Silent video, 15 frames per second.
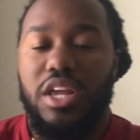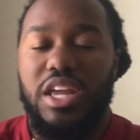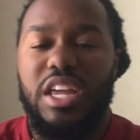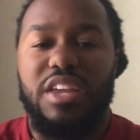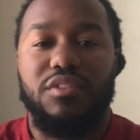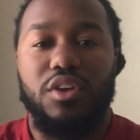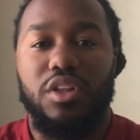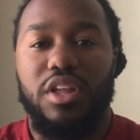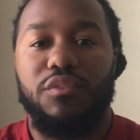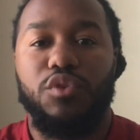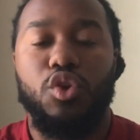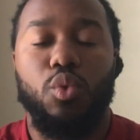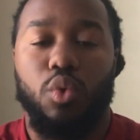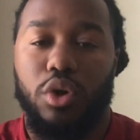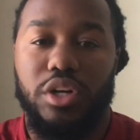Even if
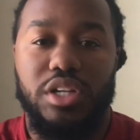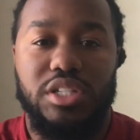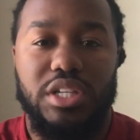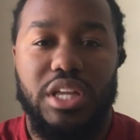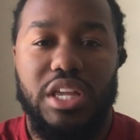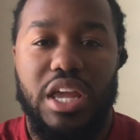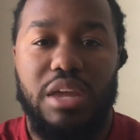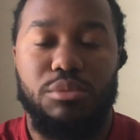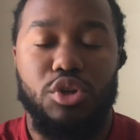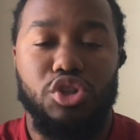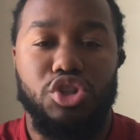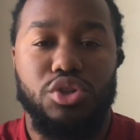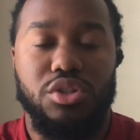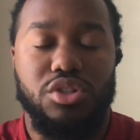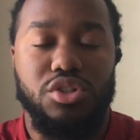you weren't into the game, you
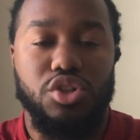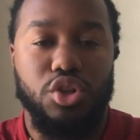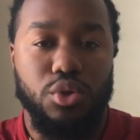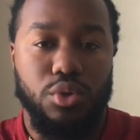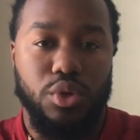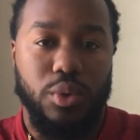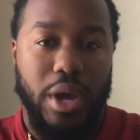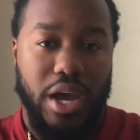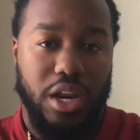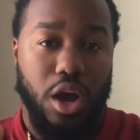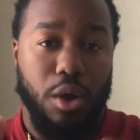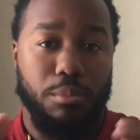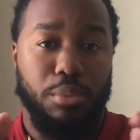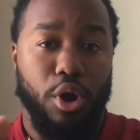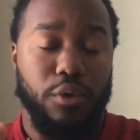just knew you had a
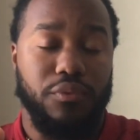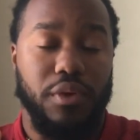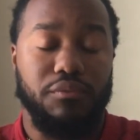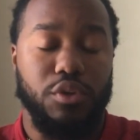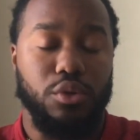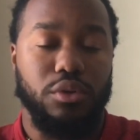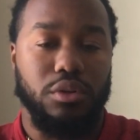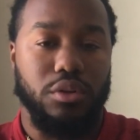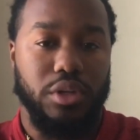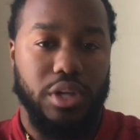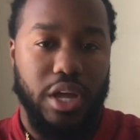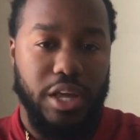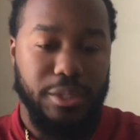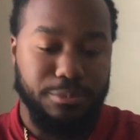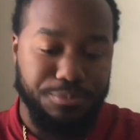perfect view to look
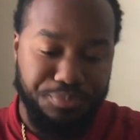at.